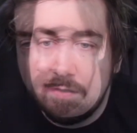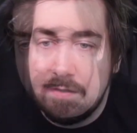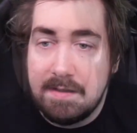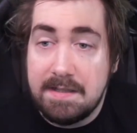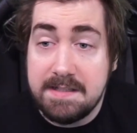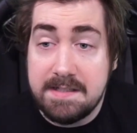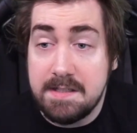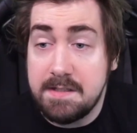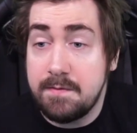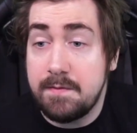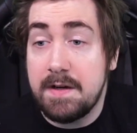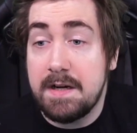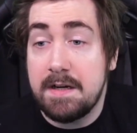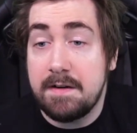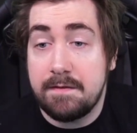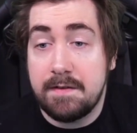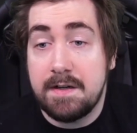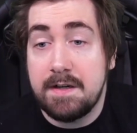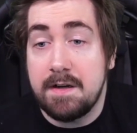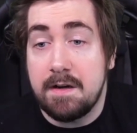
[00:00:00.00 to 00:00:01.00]
This is very,
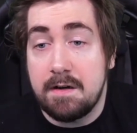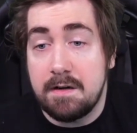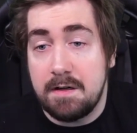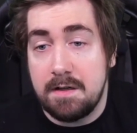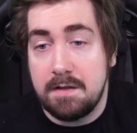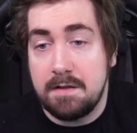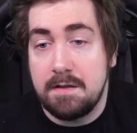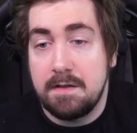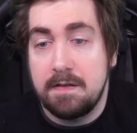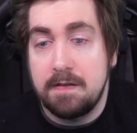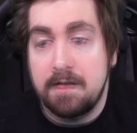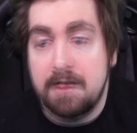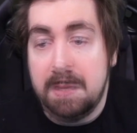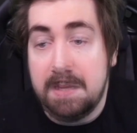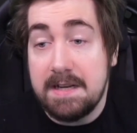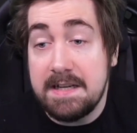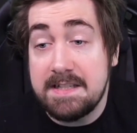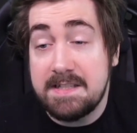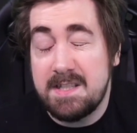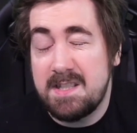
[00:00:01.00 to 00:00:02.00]
very hard.
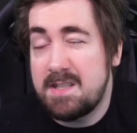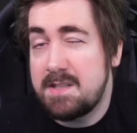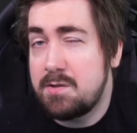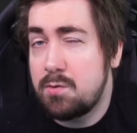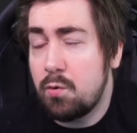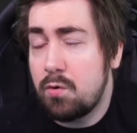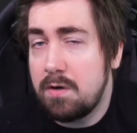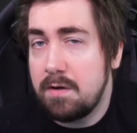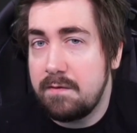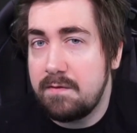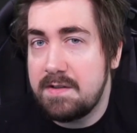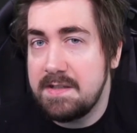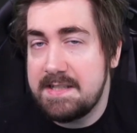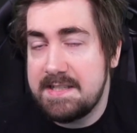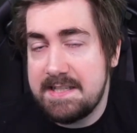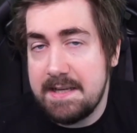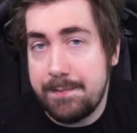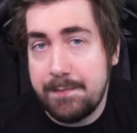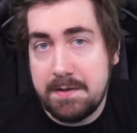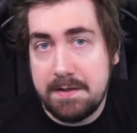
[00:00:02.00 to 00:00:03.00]
And it's sort of
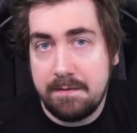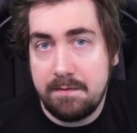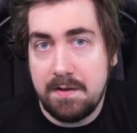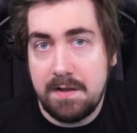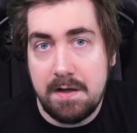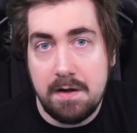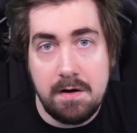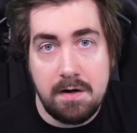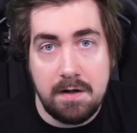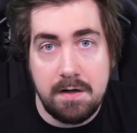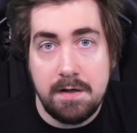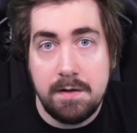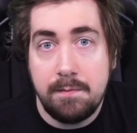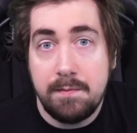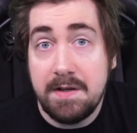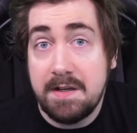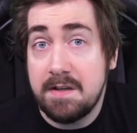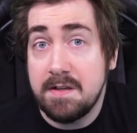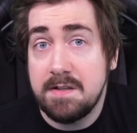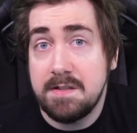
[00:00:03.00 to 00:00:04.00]
deceptively hard
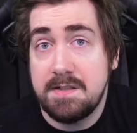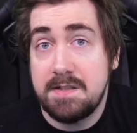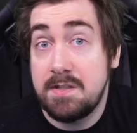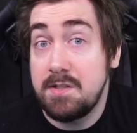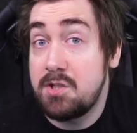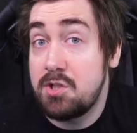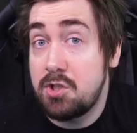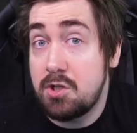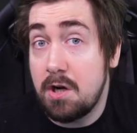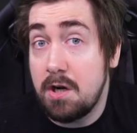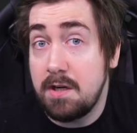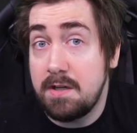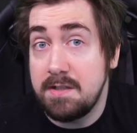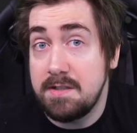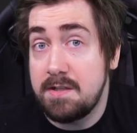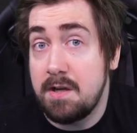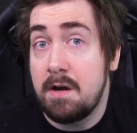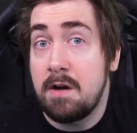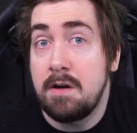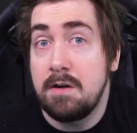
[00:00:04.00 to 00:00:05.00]
because the start
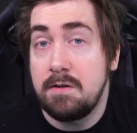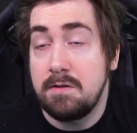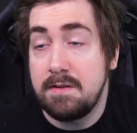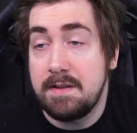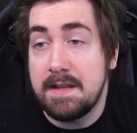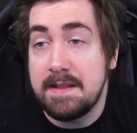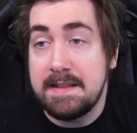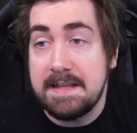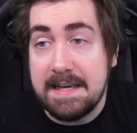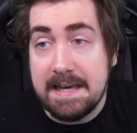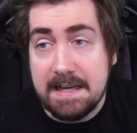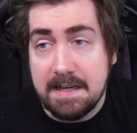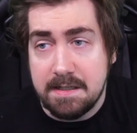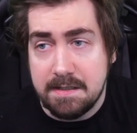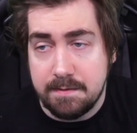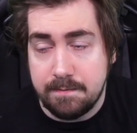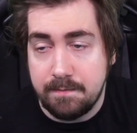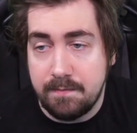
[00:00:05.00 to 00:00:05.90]
is harder than the end.